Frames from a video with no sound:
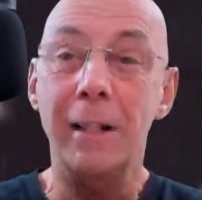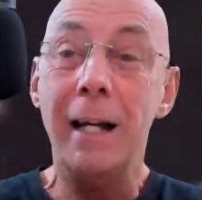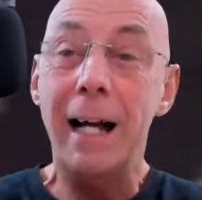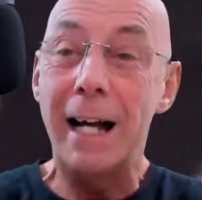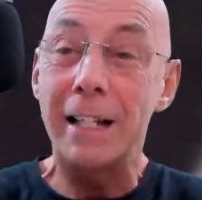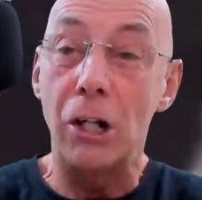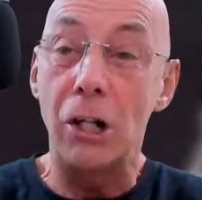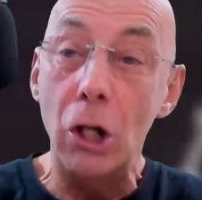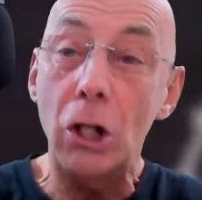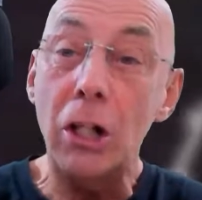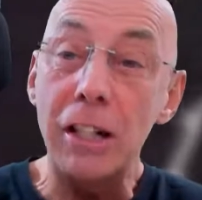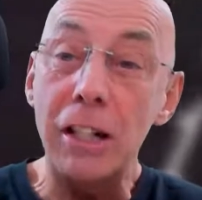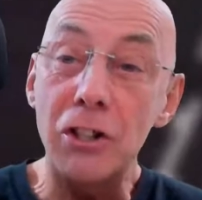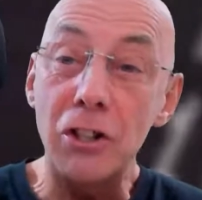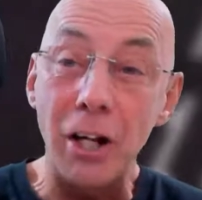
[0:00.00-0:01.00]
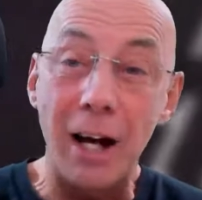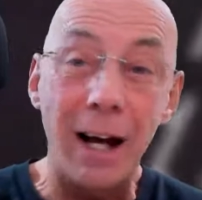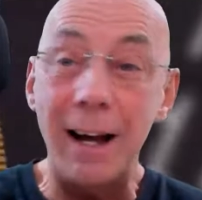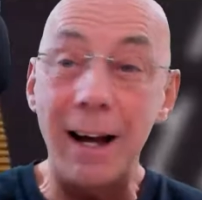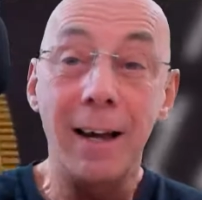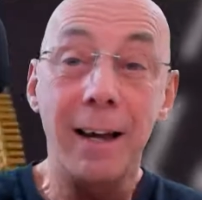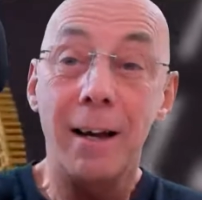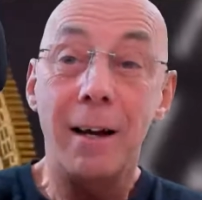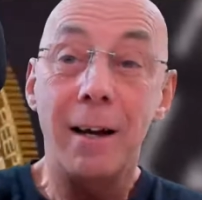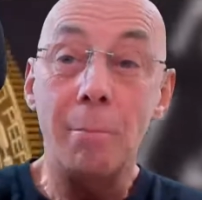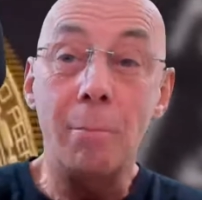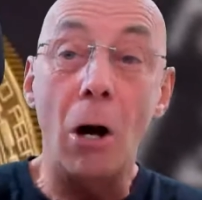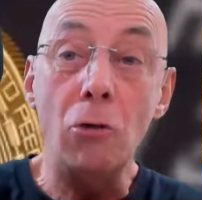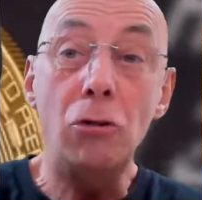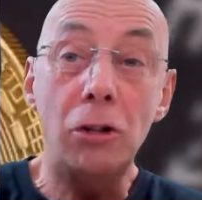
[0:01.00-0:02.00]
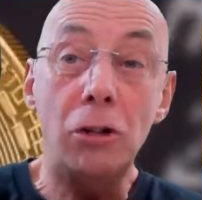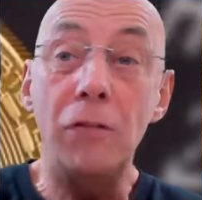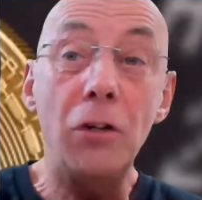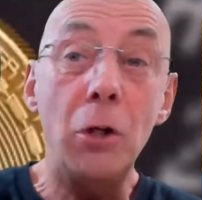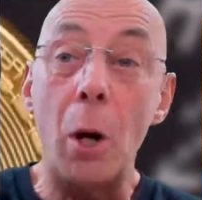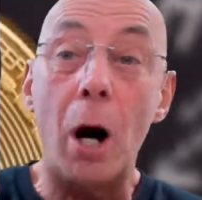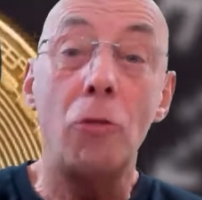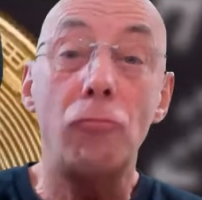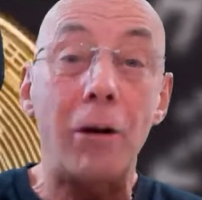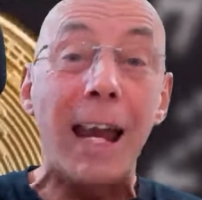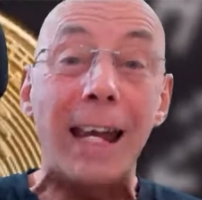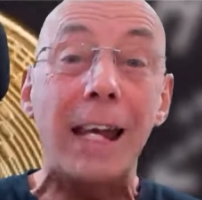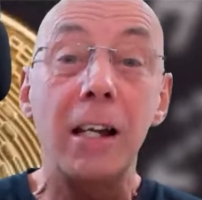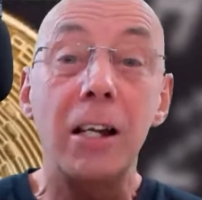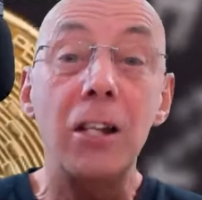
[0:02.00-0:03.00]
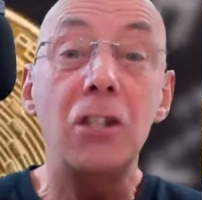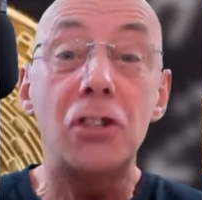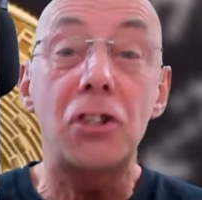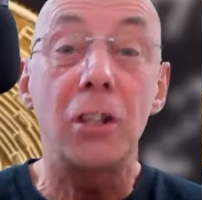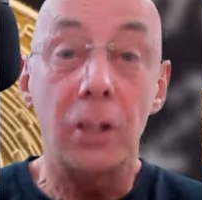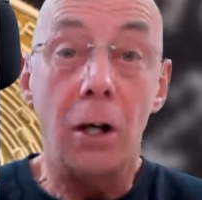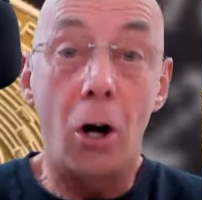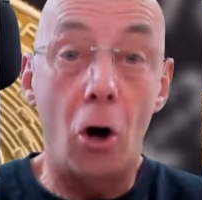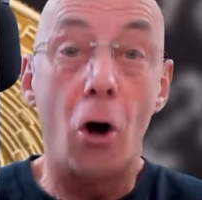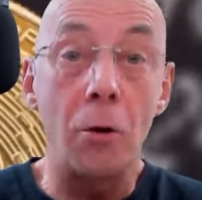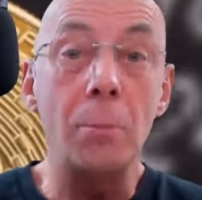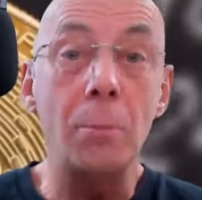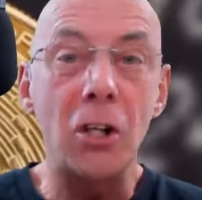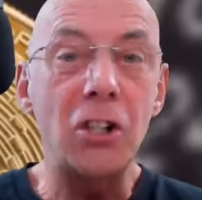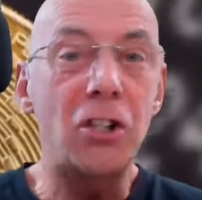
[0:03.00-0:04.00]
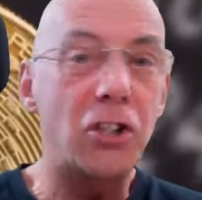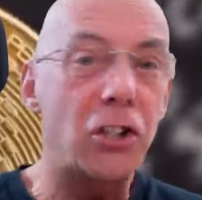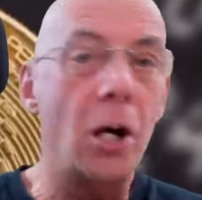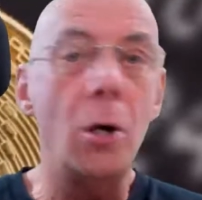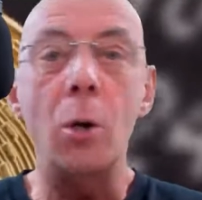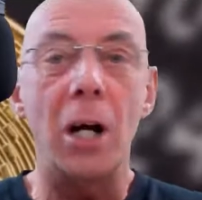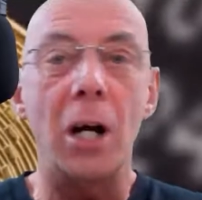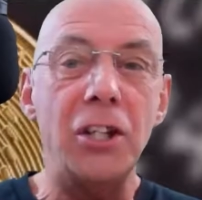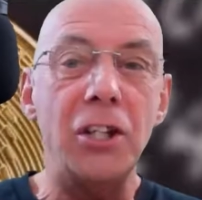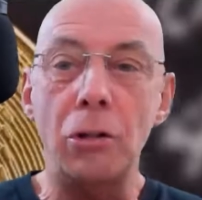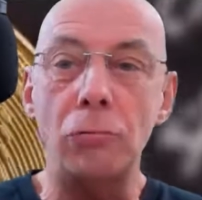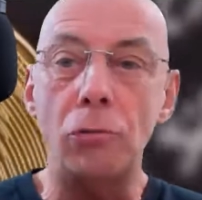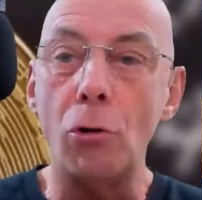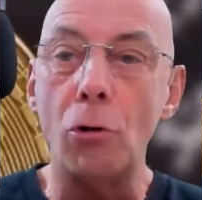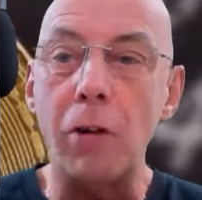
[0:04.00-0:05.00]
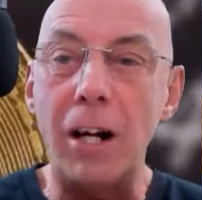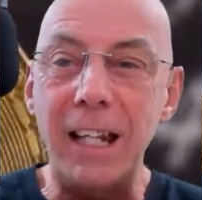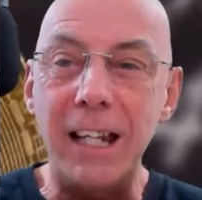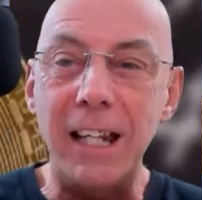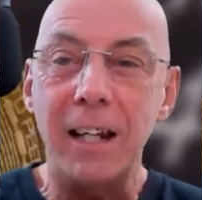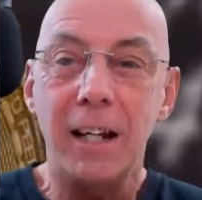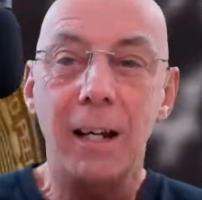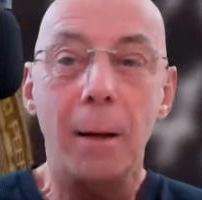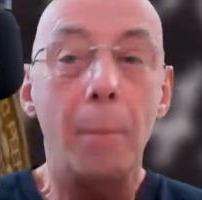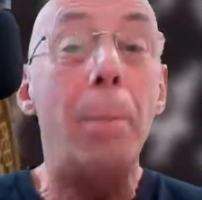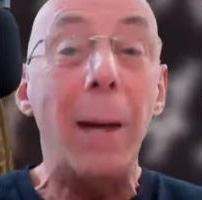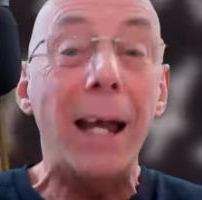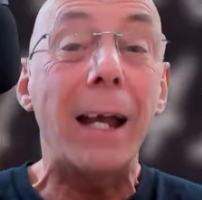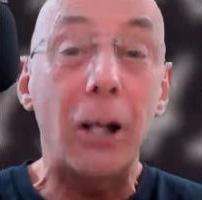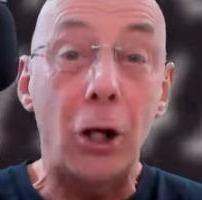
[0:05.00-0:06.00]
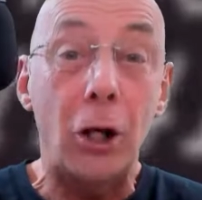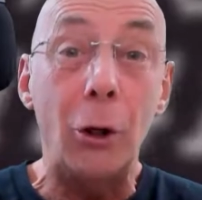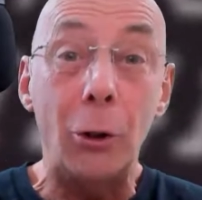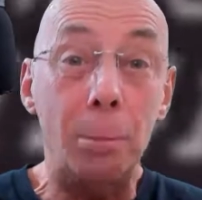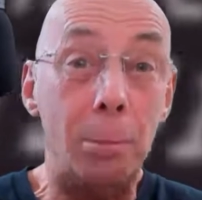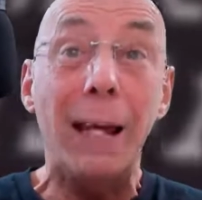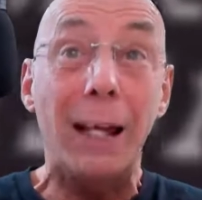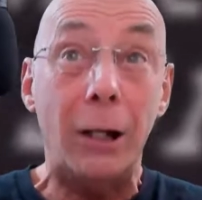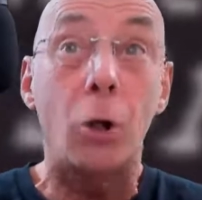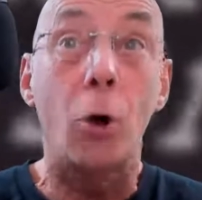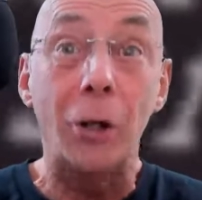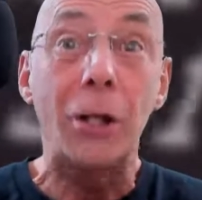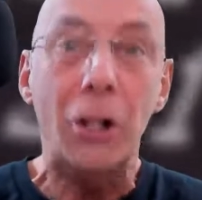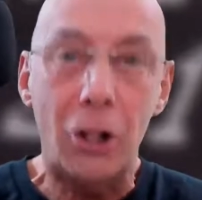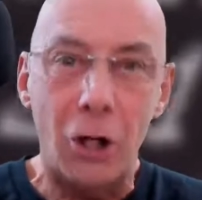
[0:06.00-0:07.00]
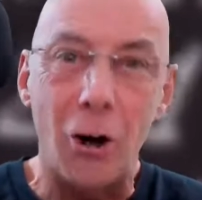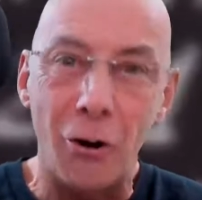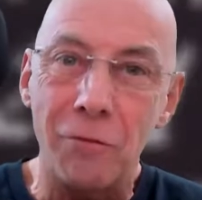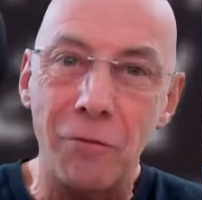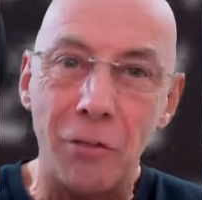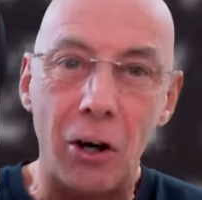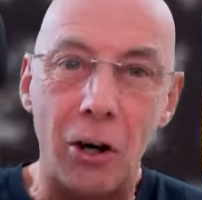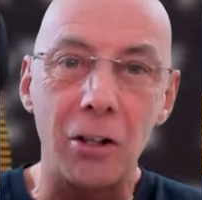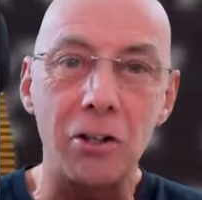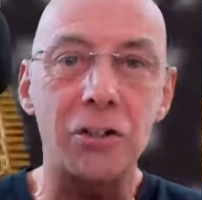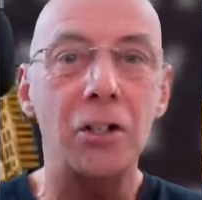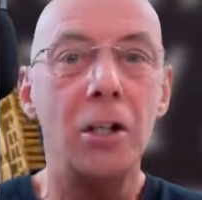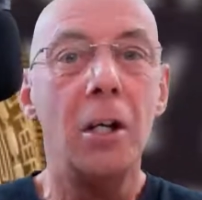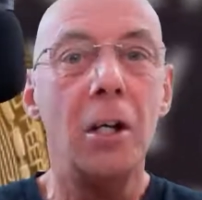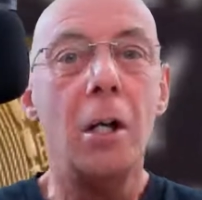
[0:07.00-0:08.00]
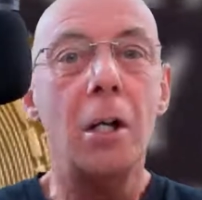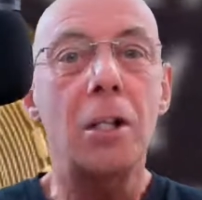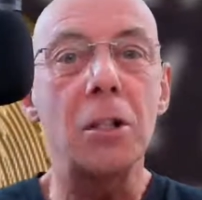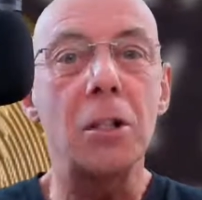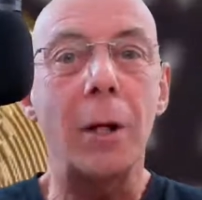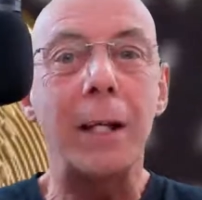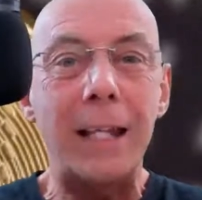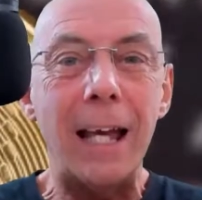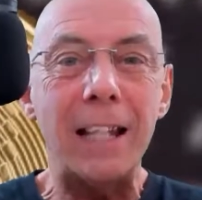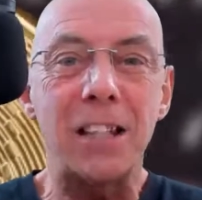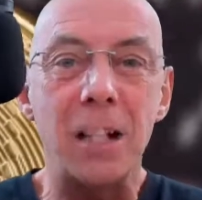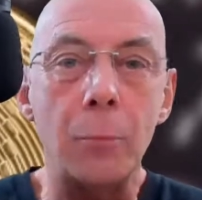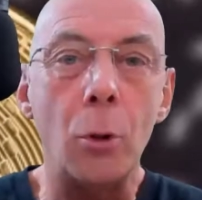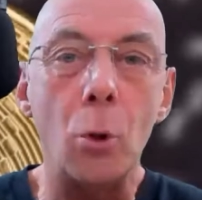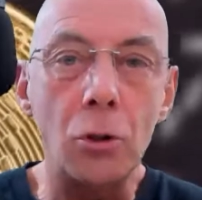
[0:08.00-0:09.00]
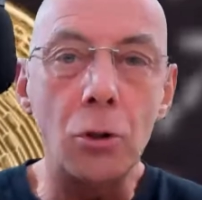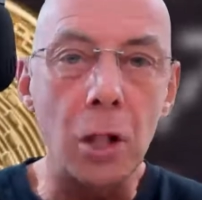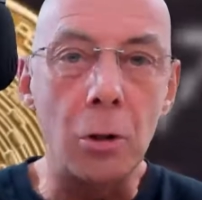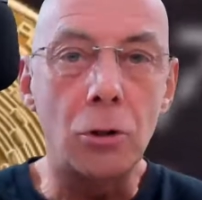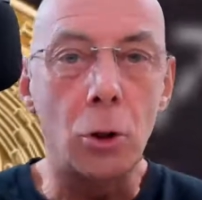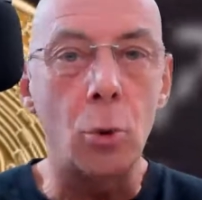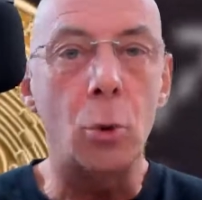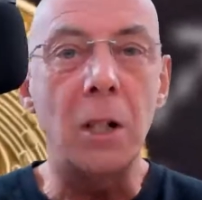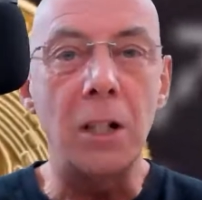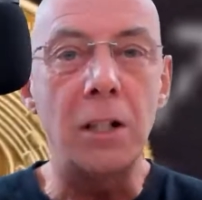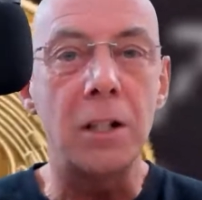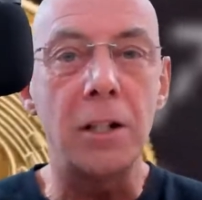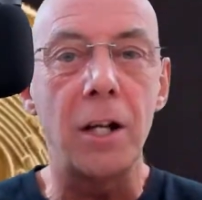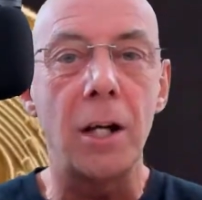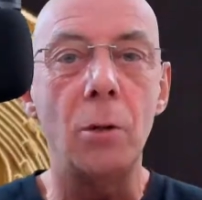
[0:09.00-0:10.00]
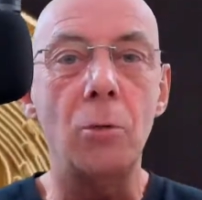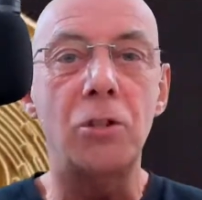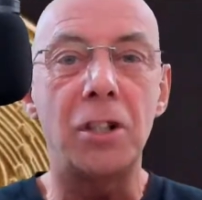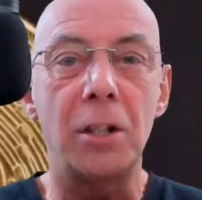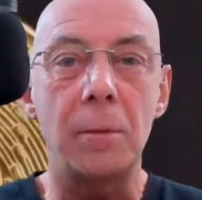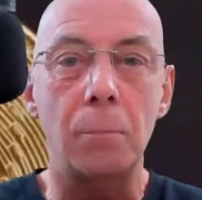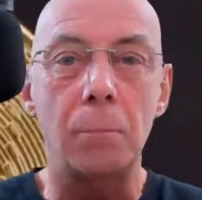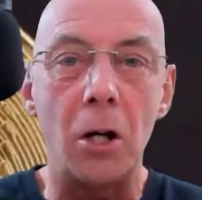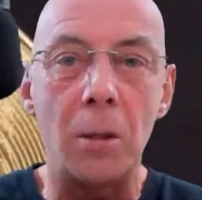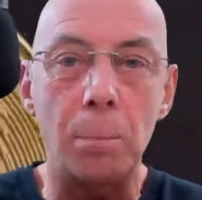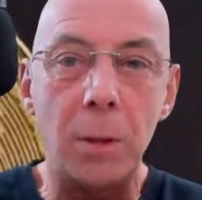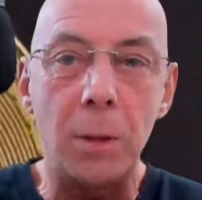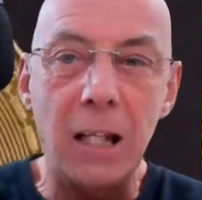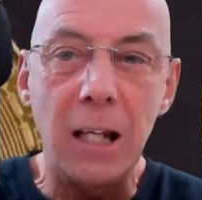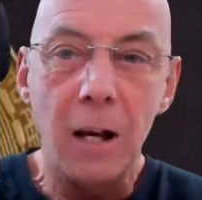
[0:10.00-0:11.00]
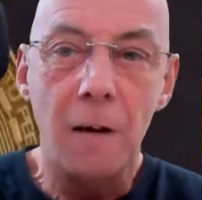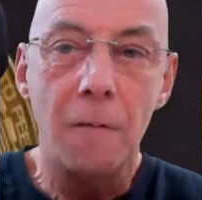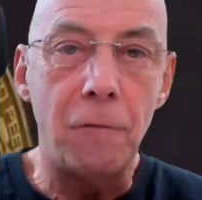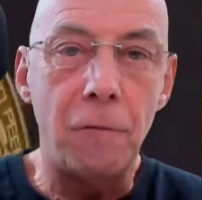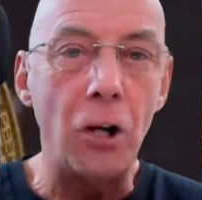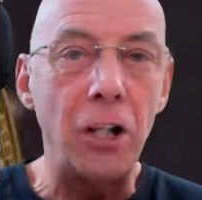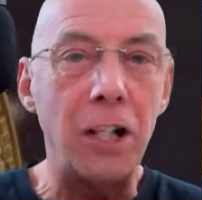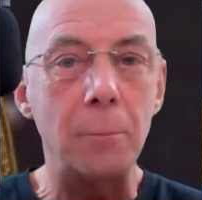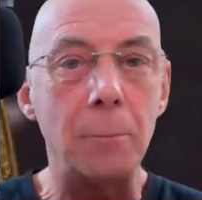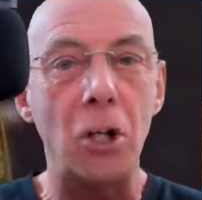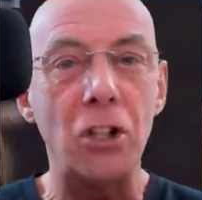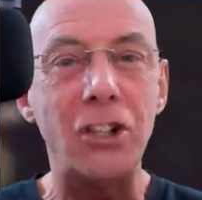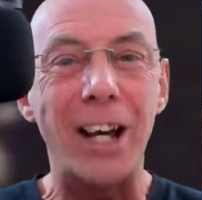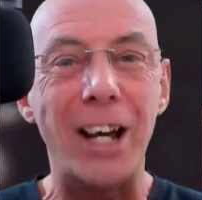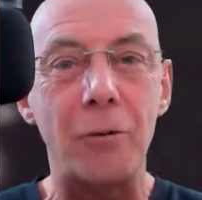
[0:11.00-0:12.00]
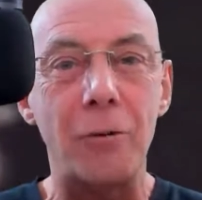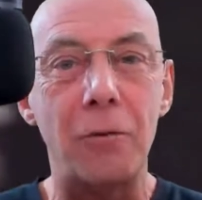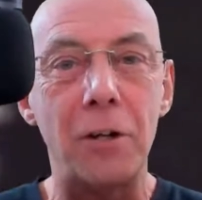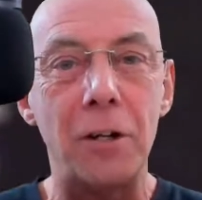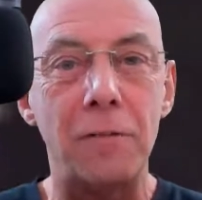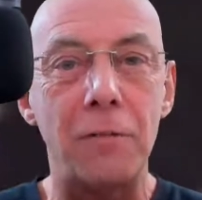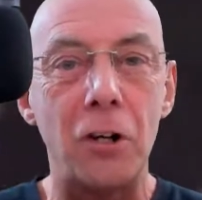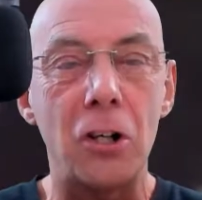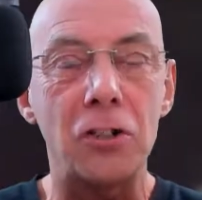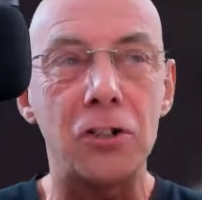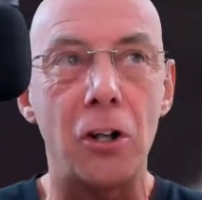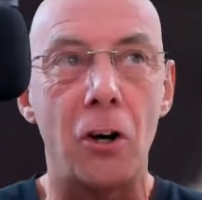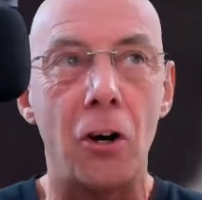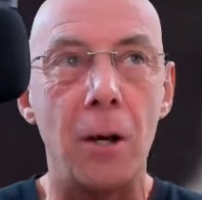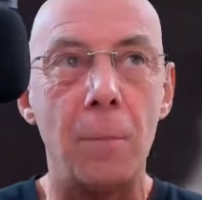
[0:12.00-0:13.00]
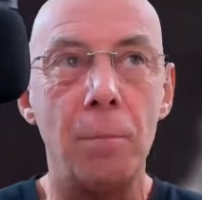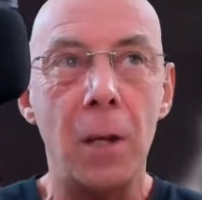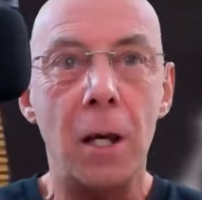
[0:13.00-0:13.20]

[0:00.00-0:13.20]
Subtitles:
as I look at the chat, most of you are regulars on my show and you're already Bitcoin converts. So I guess I'm also talking to those that might be finding my channel for the first time.